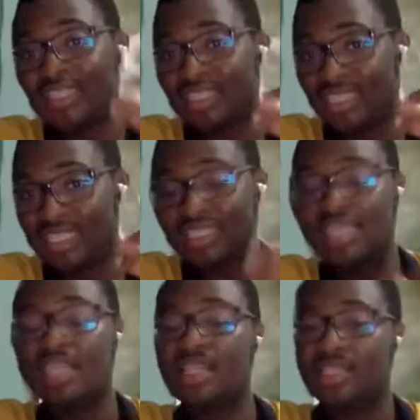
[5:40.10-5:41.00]
arteries.
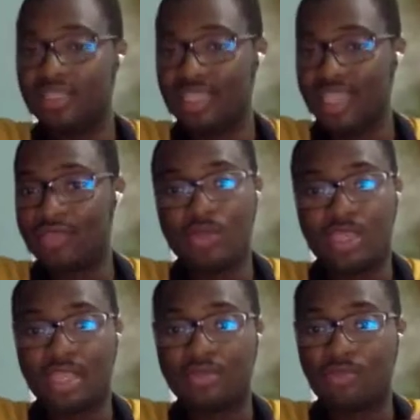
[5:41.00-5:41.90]
Then
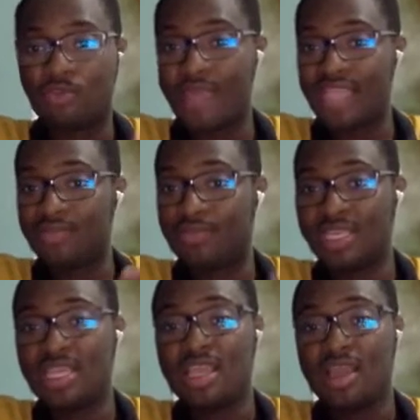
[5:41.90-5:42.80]
we might
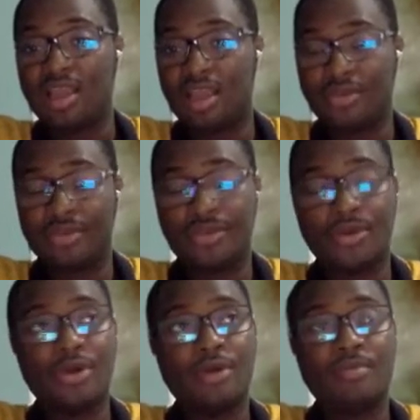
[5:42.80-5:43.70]
be
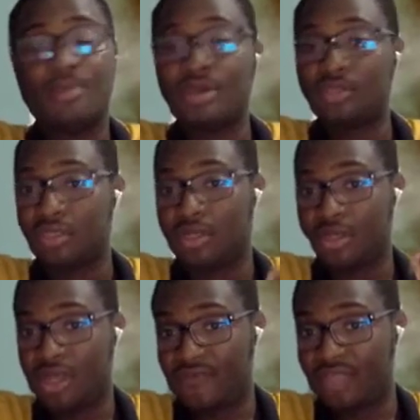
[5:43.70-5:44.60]
most
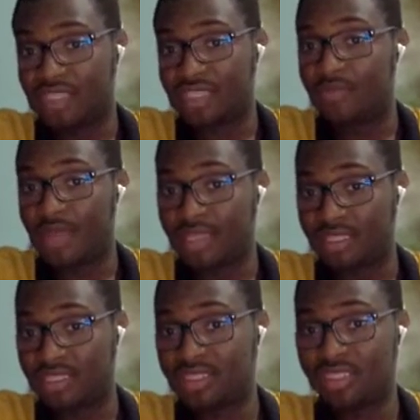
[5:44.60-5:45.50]
affected by
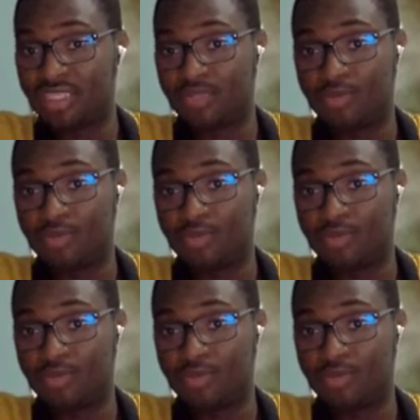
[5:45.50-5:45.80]
this disease.